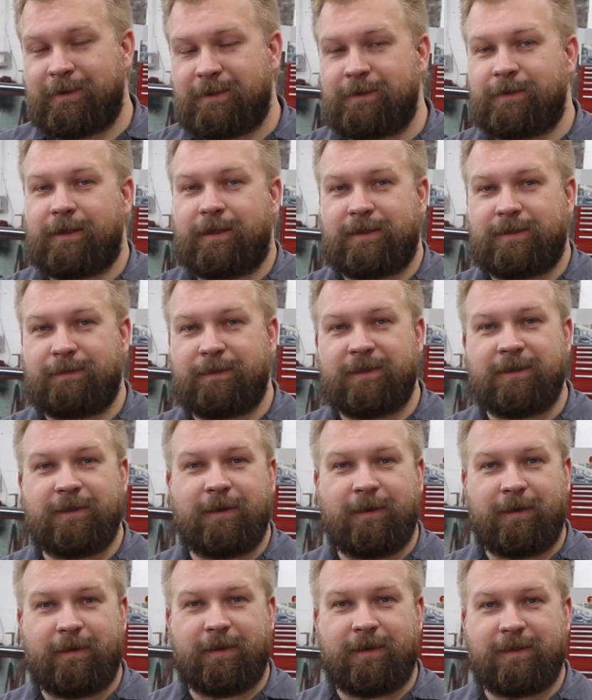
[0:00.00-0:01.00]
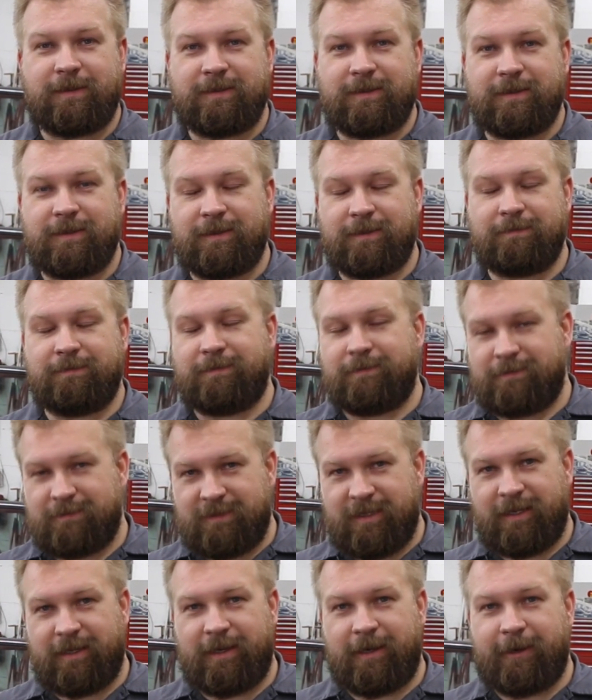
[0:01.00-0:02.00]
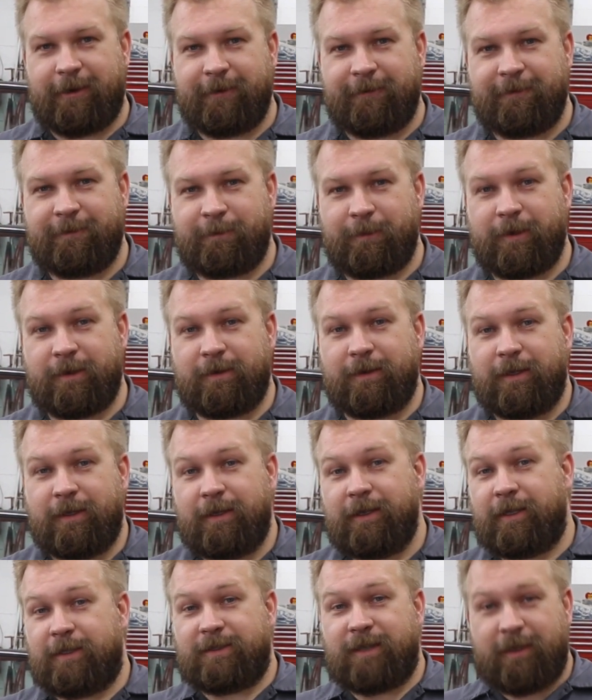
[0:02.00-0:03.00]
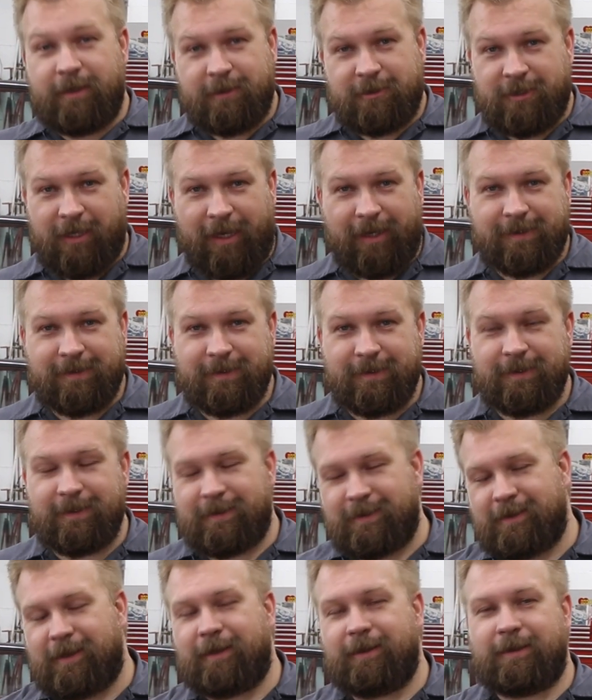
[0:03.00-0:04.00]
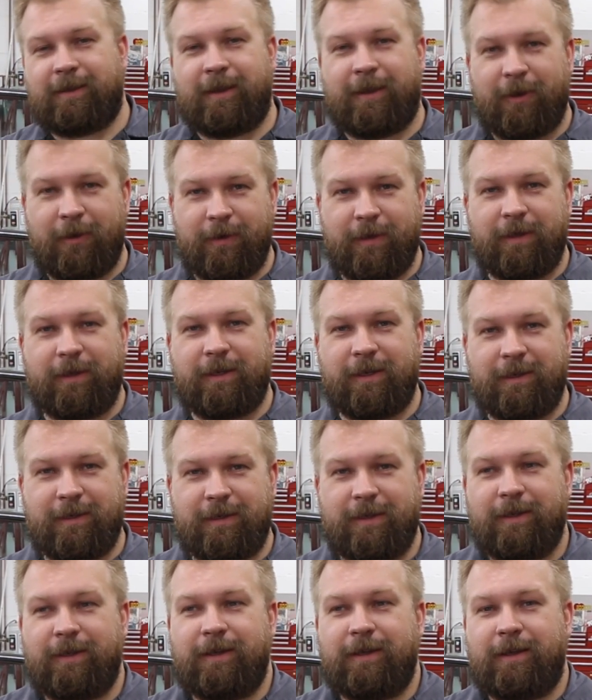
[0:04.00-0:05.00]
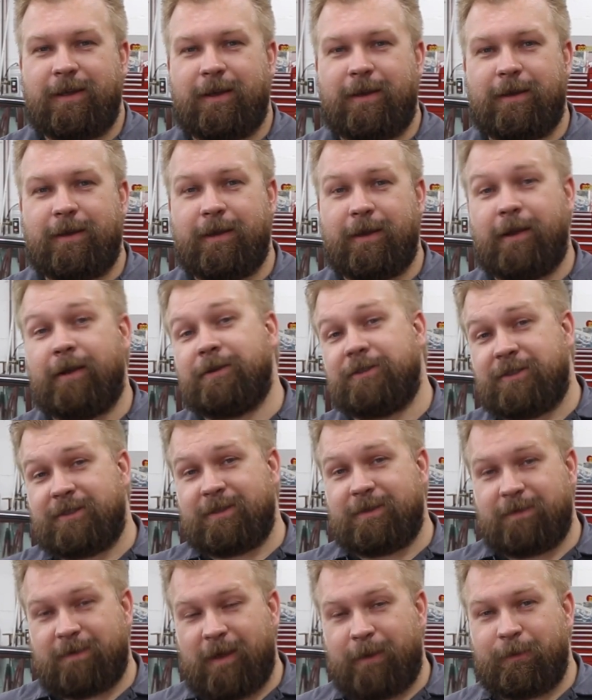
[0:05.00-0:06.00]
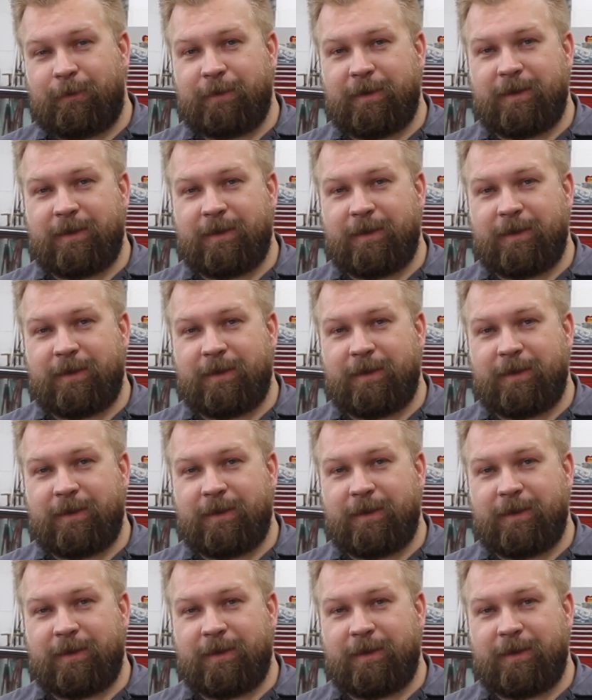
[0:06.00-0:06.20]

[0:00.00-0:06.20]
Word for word: Still got some interior things to take care of, but it's on the chassis, it's got the Coyote in it, and just a couple